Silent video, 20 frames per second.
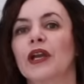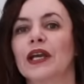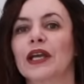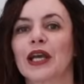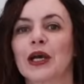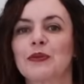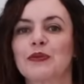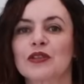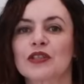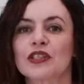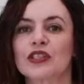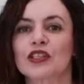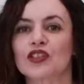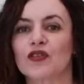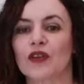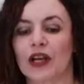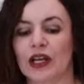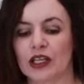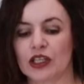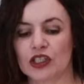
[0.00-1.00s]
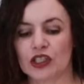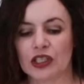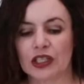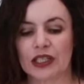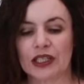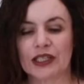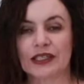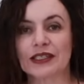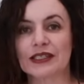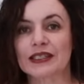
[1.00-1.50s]
it comes to shredding
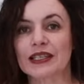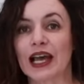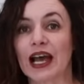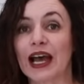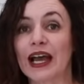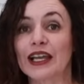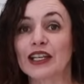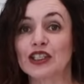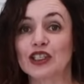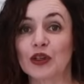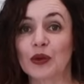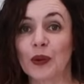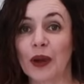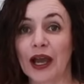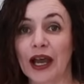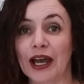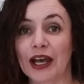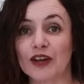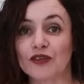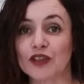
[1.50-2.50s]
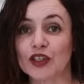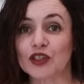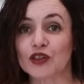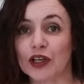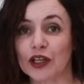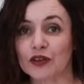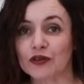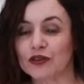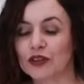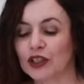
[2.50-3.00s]
cheese, I do have a
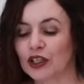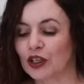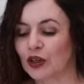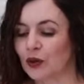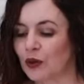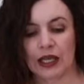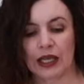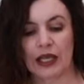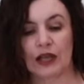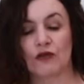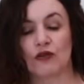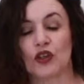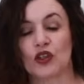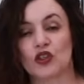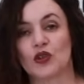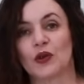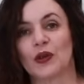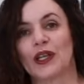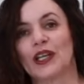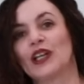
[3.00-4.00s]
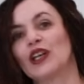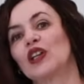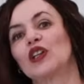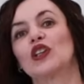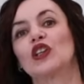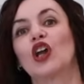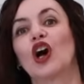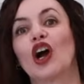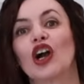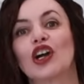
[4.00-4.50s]
trick for you. If you're
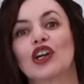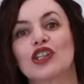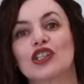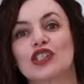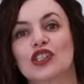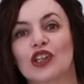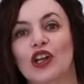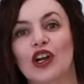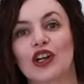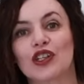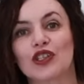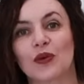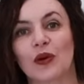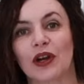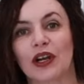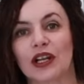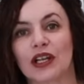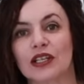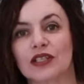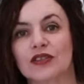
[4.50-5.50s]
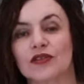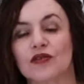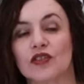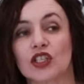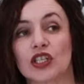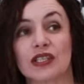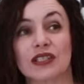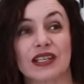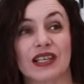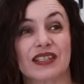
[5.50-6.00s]
doing large quantities of
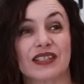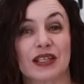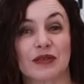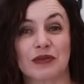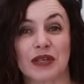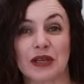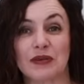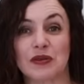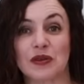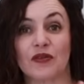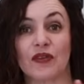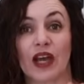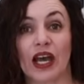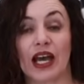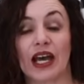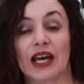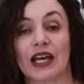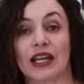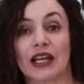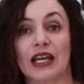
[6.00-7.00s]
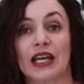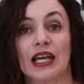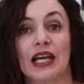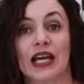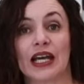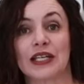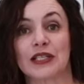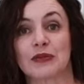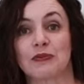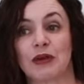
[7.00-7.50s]
cheese, and sometimes we've had
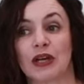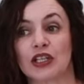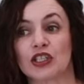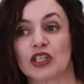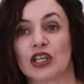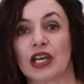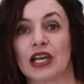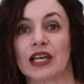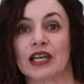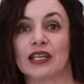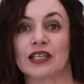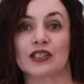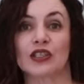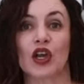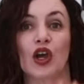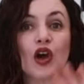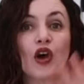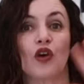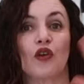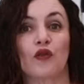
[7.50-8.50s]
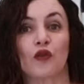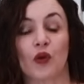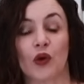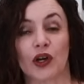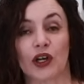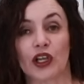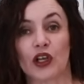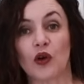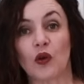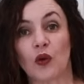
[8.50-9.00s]
as much as
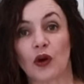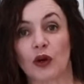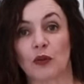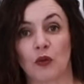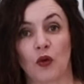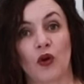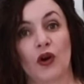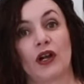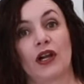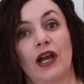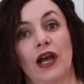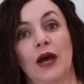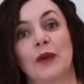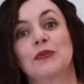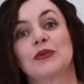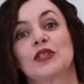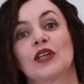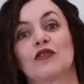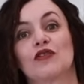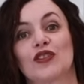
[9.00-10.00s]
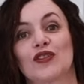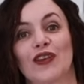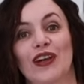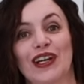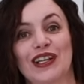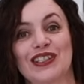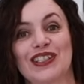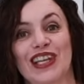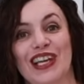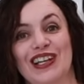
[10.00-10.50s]
40 or more cups of
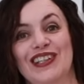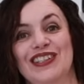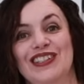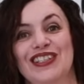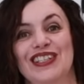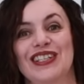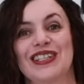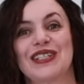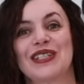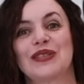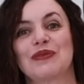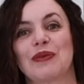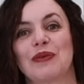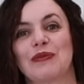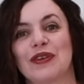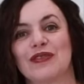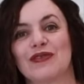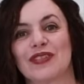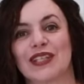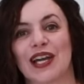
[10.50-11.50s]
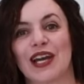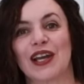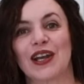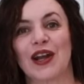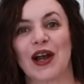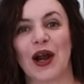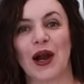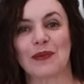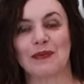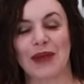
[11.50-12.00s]
shredded cheddar cheese when we've done
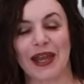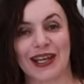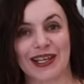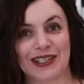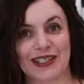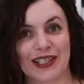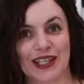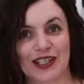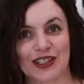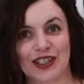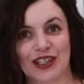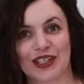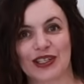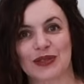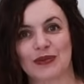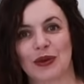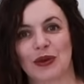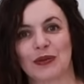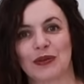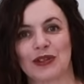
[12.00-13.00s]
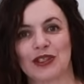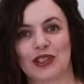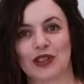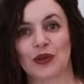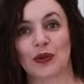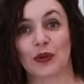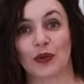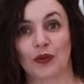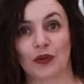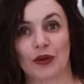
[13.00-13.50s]
our mega sessions where we
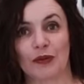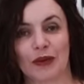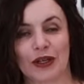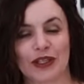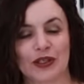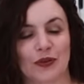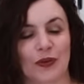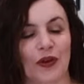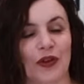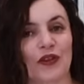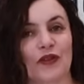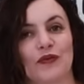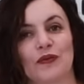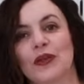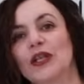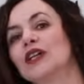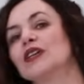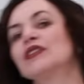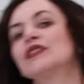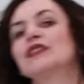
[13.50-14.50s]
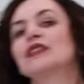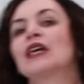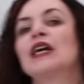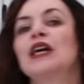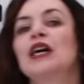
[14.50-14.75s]
do 3 months worth of meals.